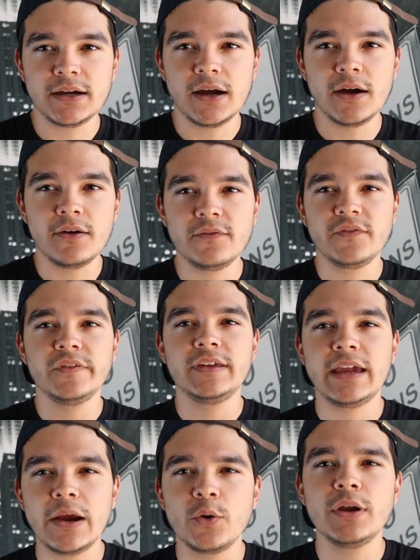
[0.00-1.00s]
of
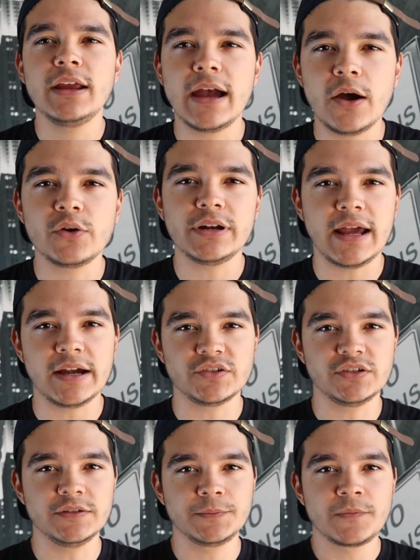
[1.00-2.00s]
carrying out an
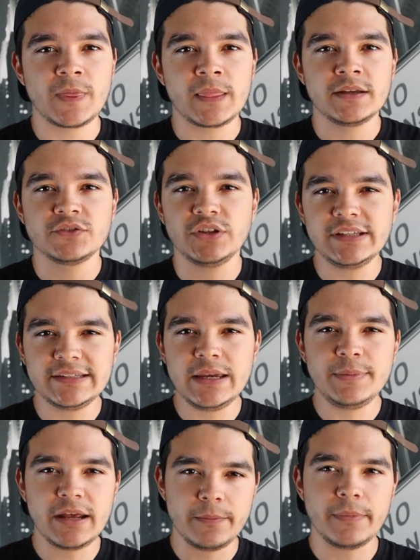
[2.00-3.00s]
action. So let's
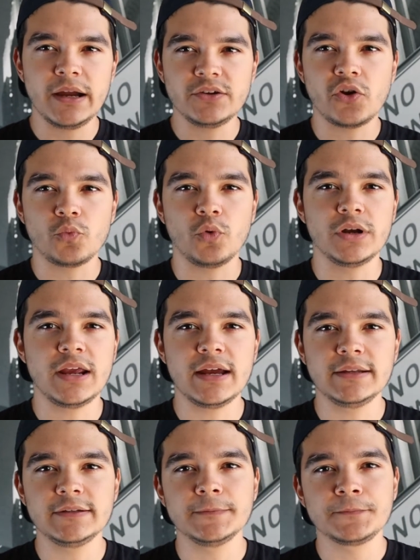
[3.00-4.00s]
keep that in mind on one hand.